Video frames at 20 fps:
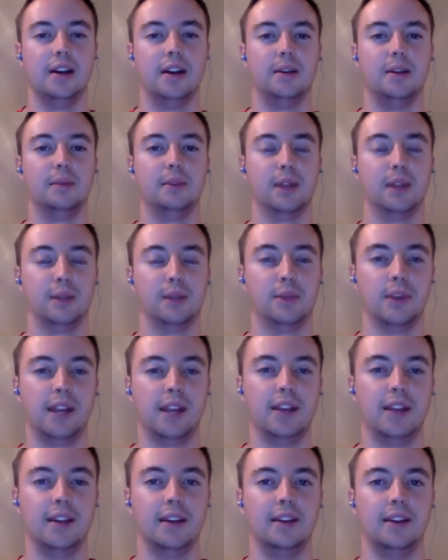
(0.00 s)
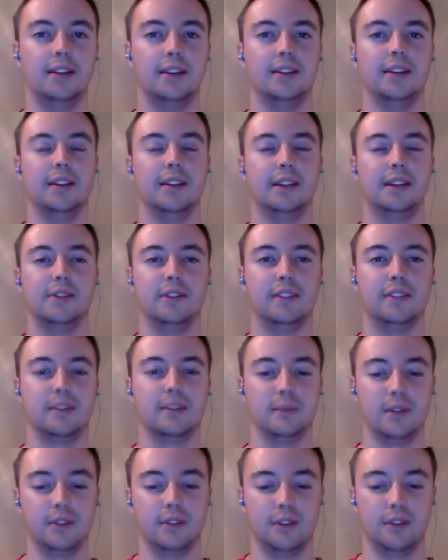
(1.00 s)
like Reyna and even
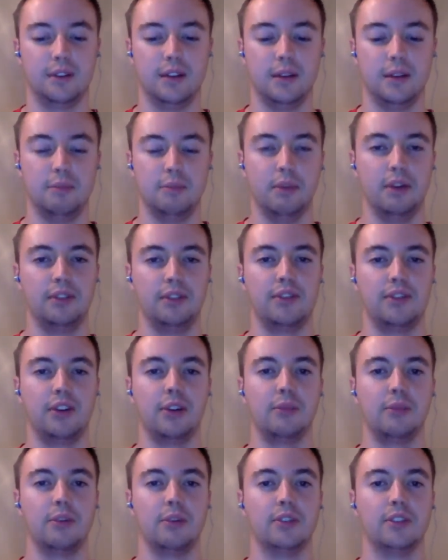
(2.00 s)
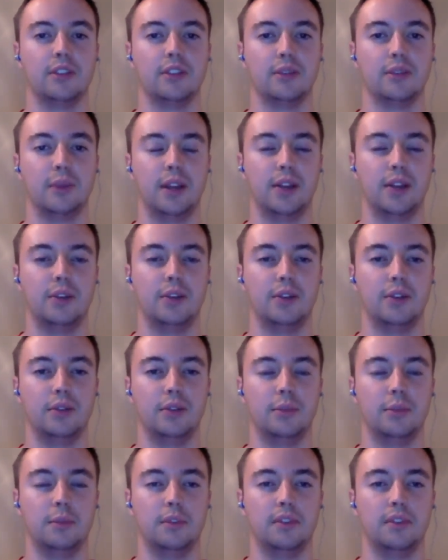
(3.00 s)
some other players trying to emerge, like Duane
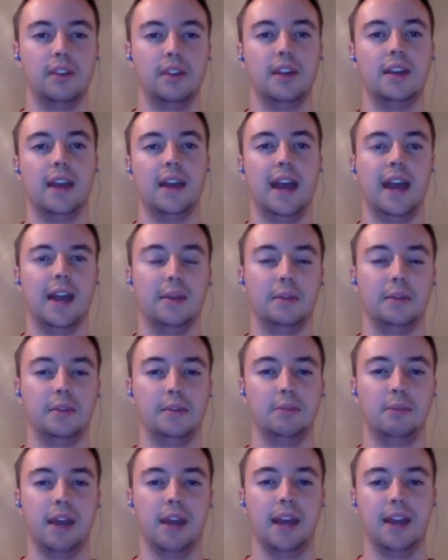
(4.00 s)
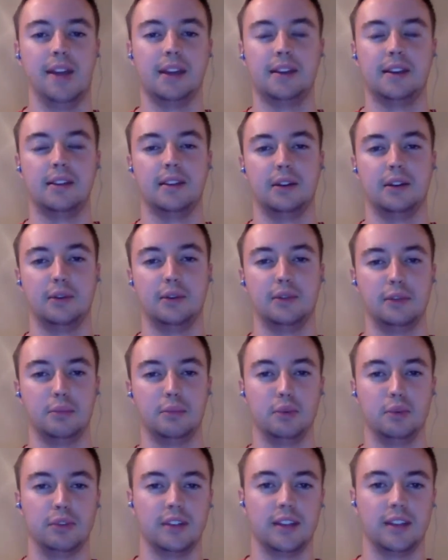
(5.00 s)
Holmes, Adams back. Hopefully
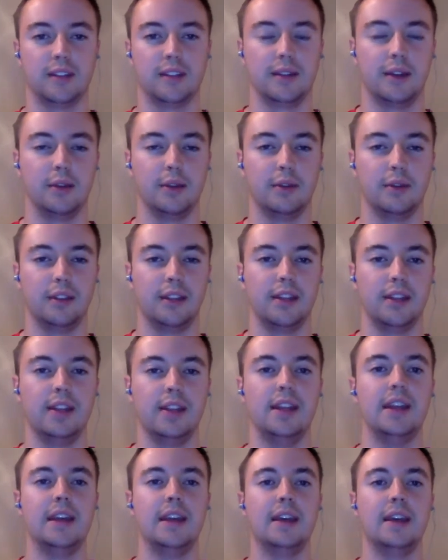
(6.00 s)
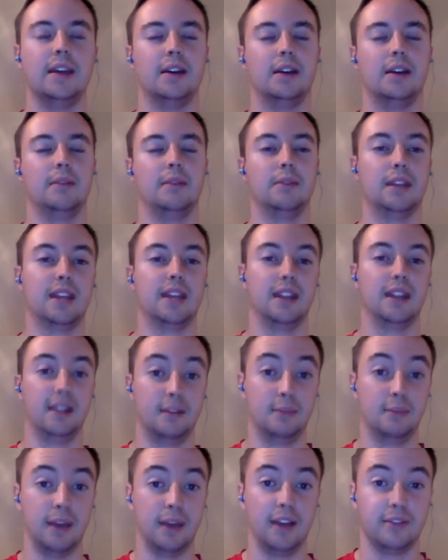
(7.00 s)
Pulisic gets healthy.
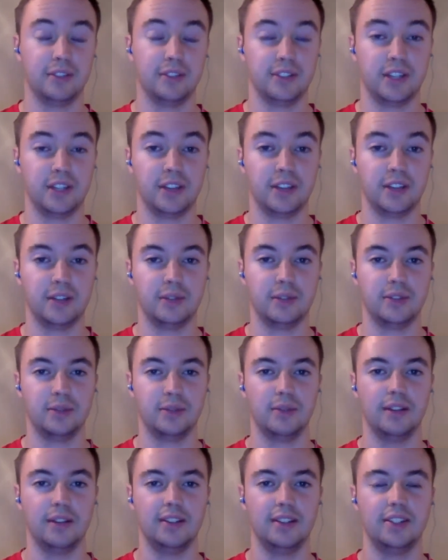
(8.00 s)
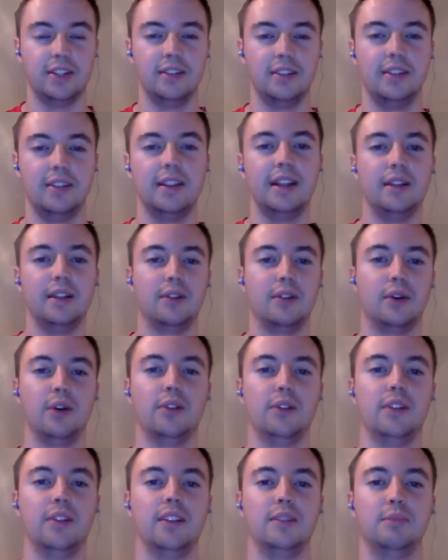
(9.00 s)
McKennie's back for Schalke, which I mentioned. So
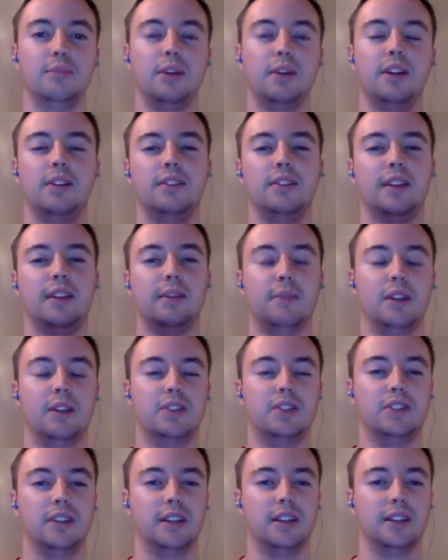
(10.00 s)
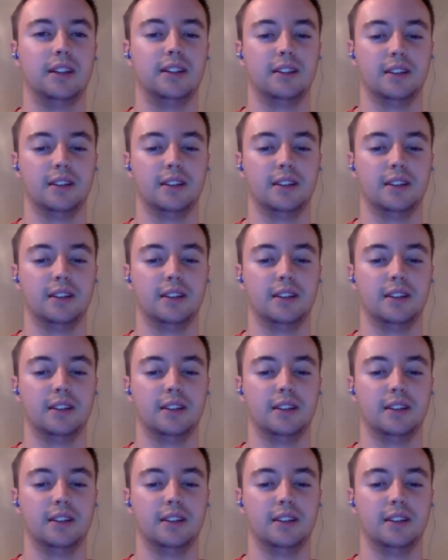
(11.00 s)
all these players that I'm mentioning,